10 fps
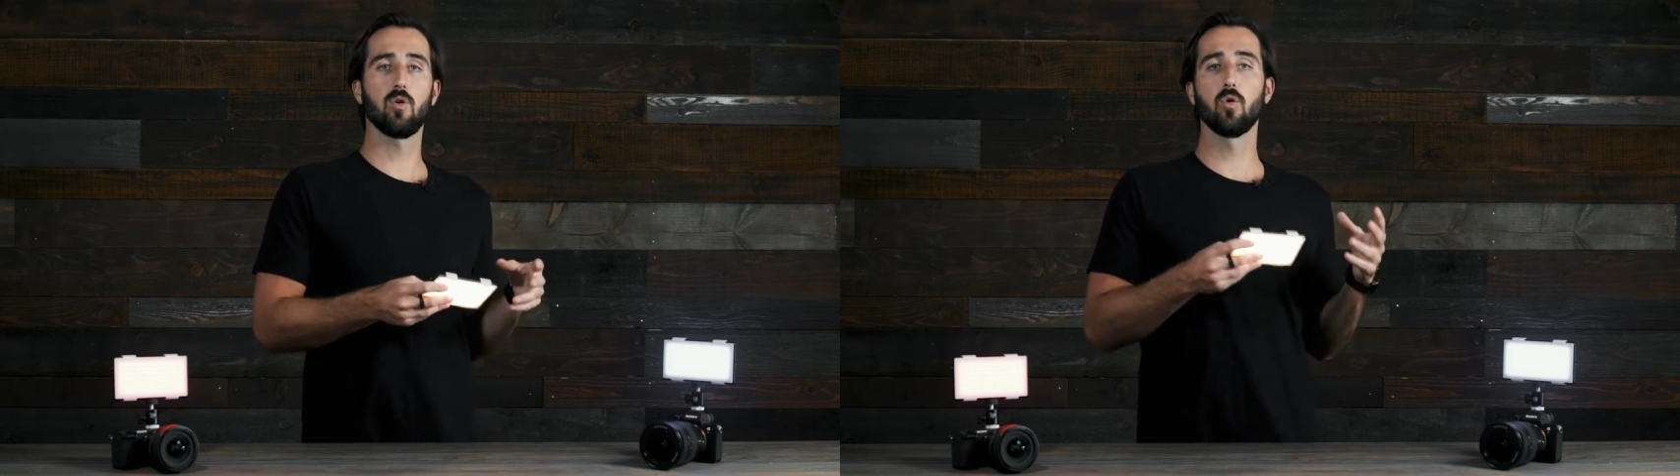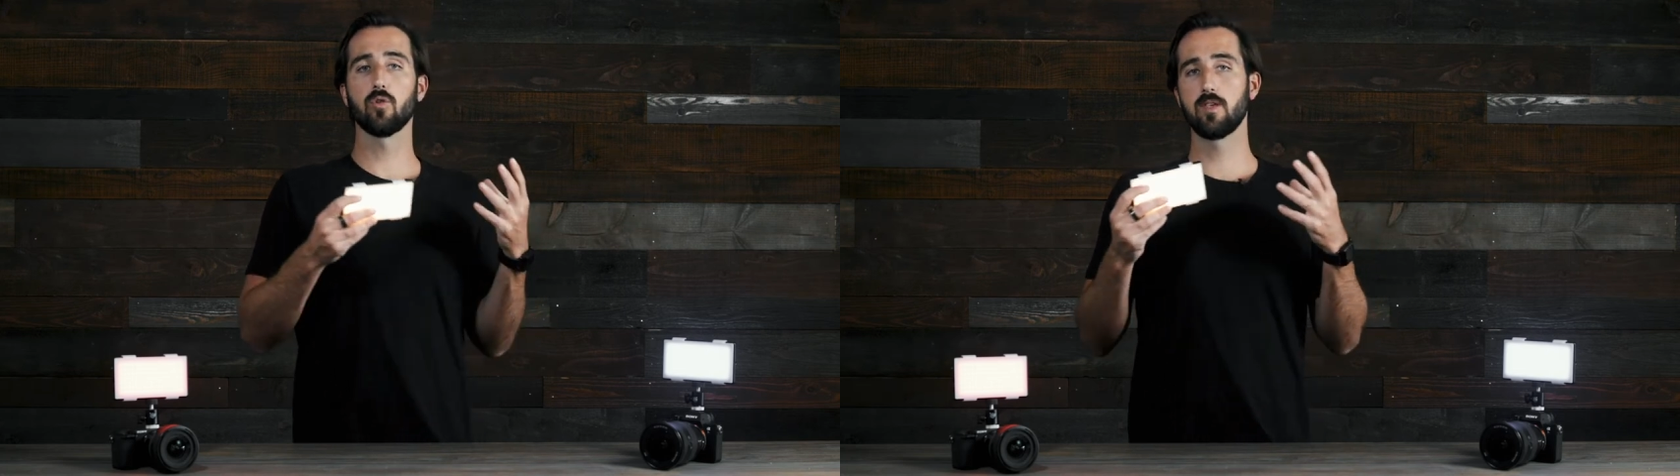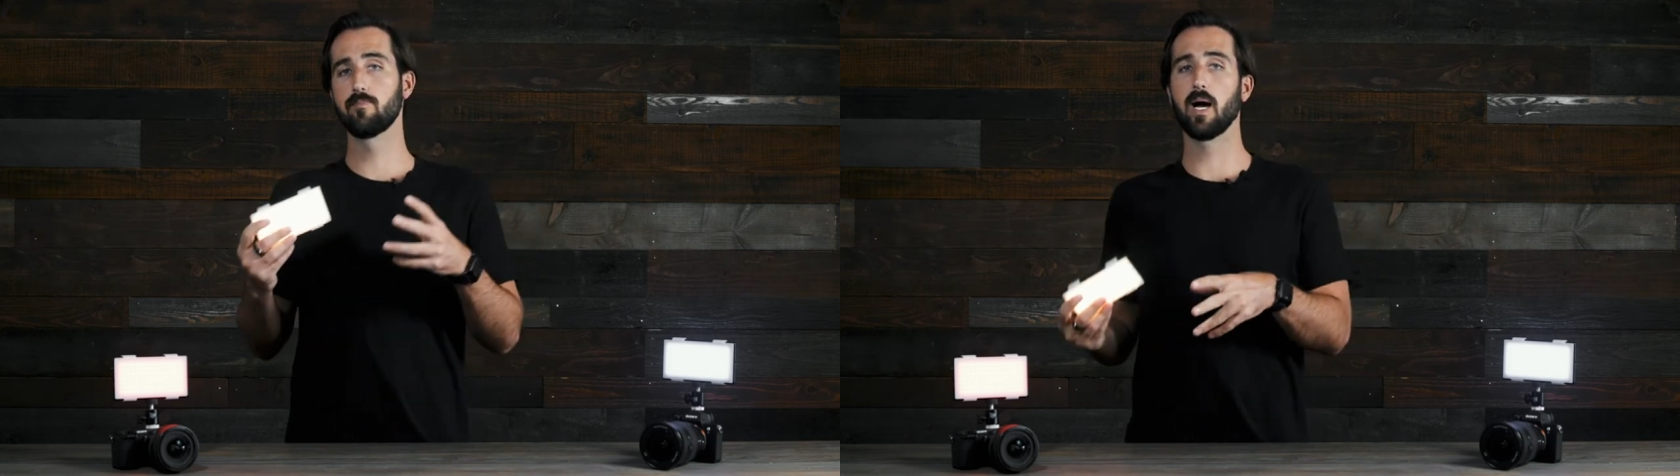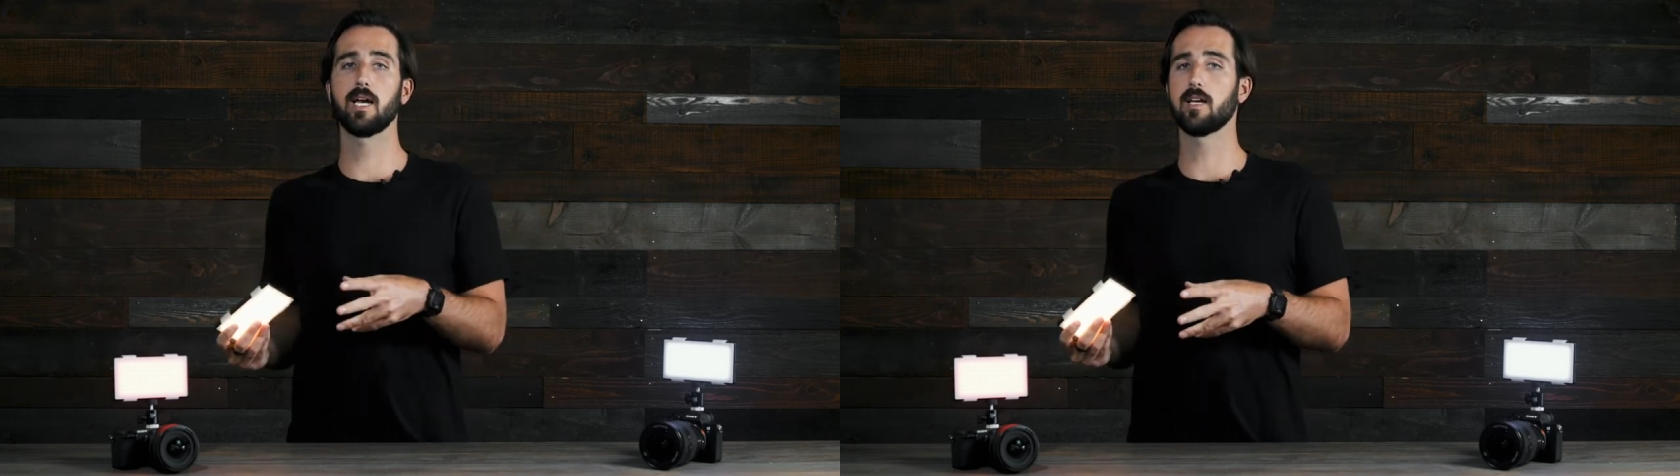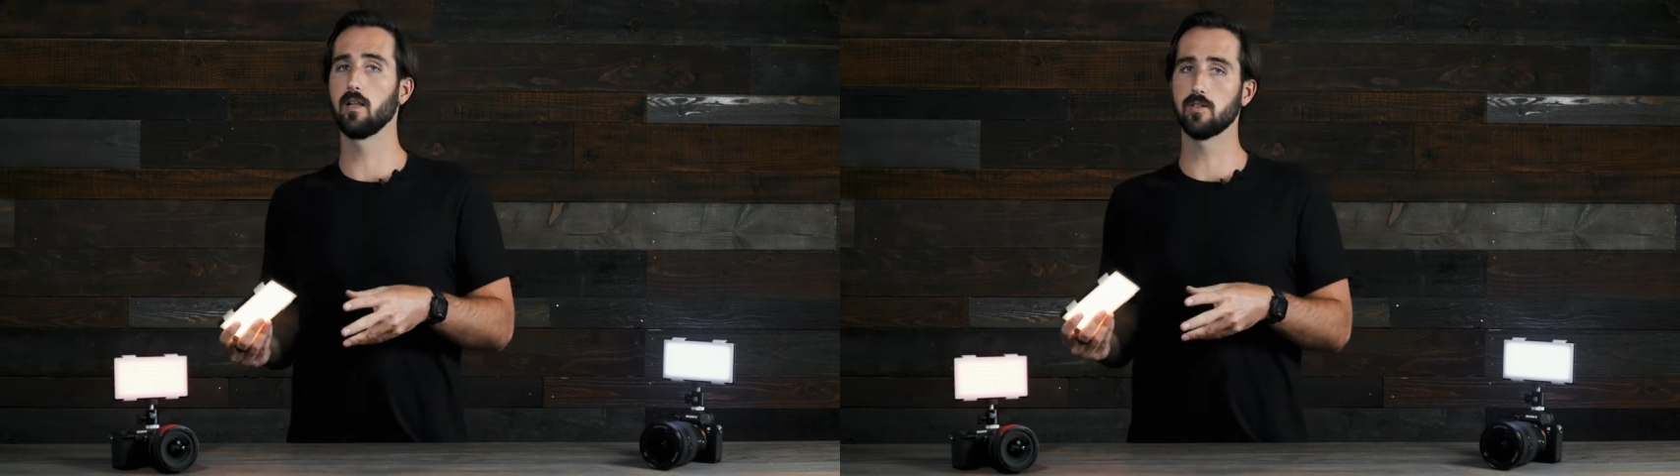or the
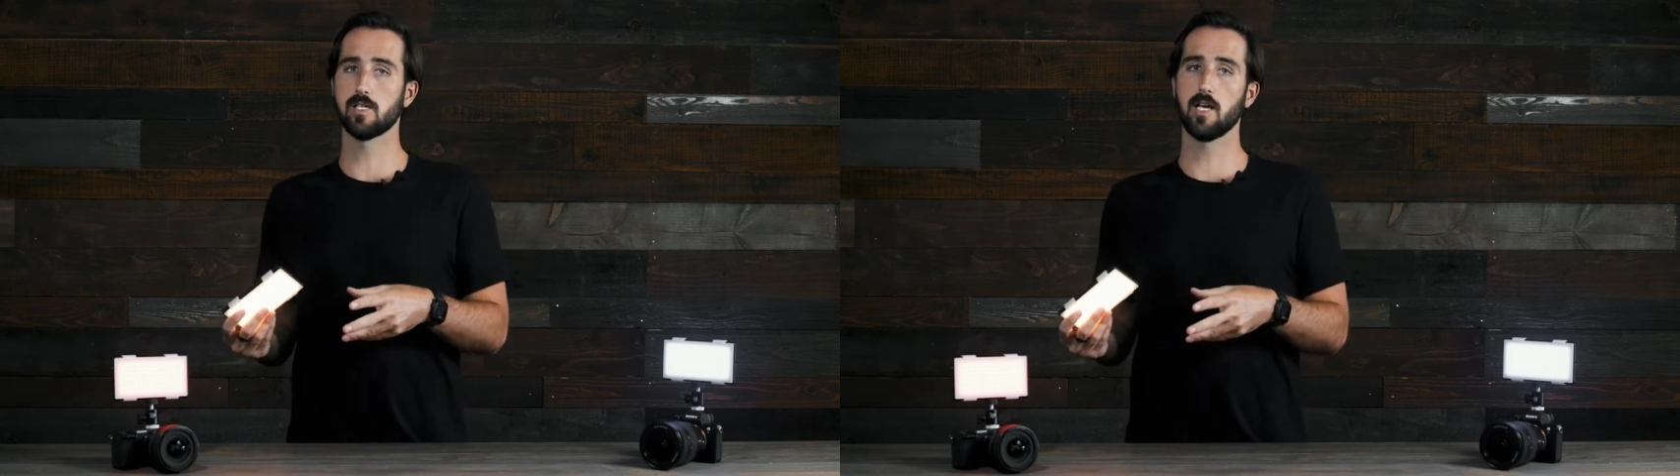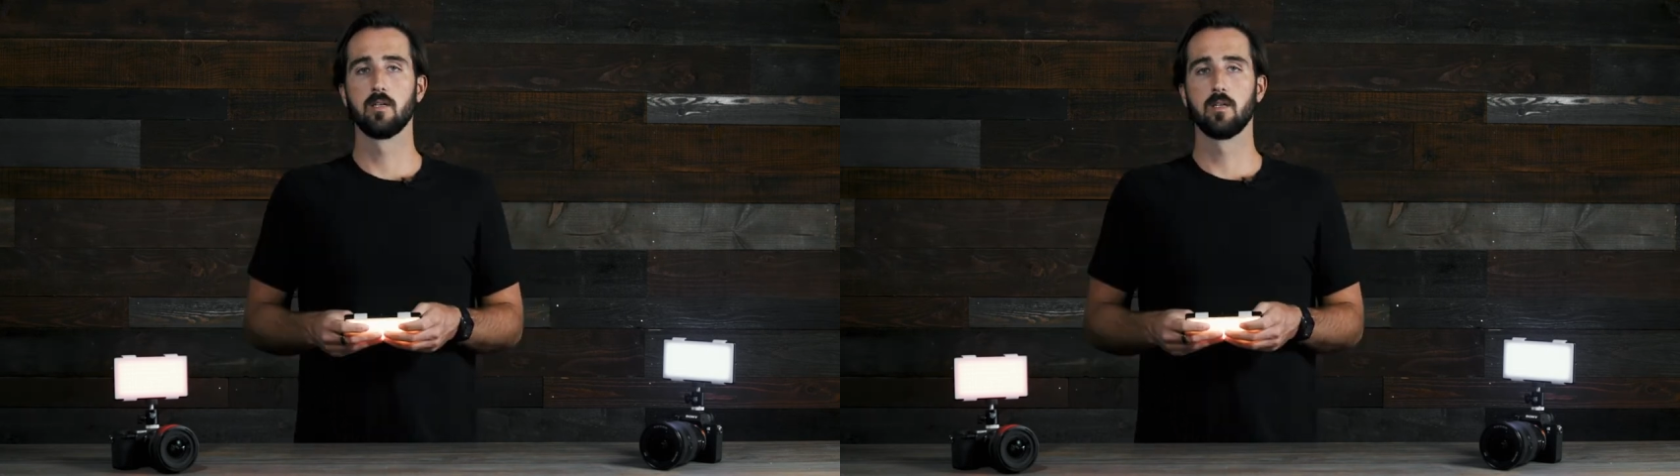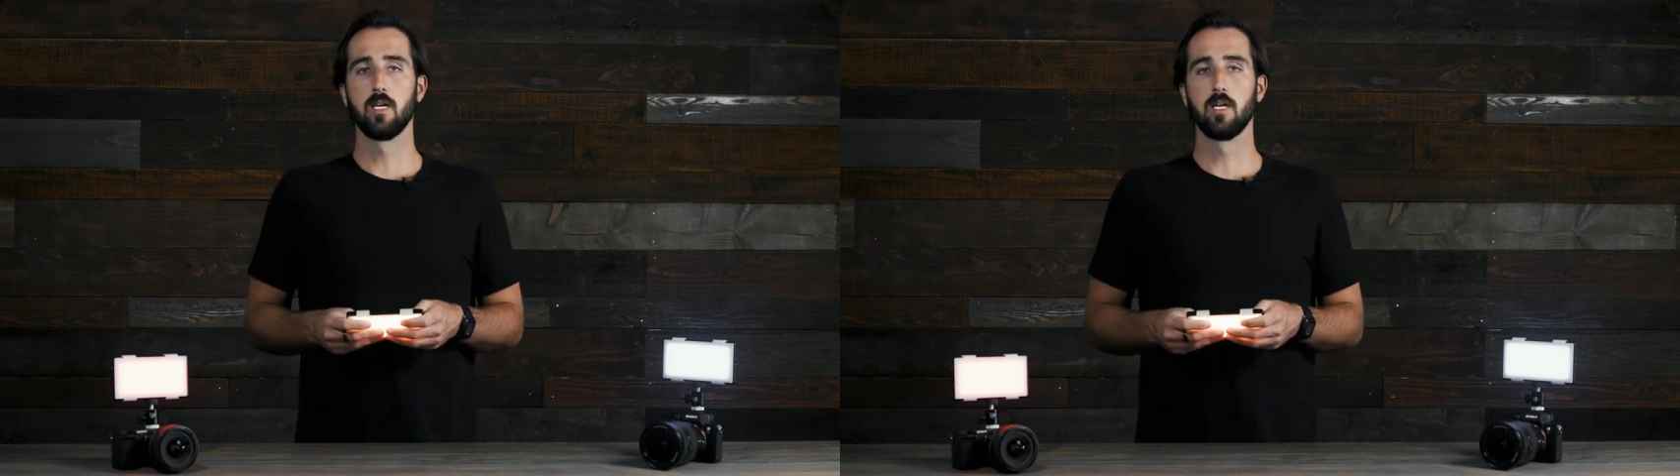bicolor setting.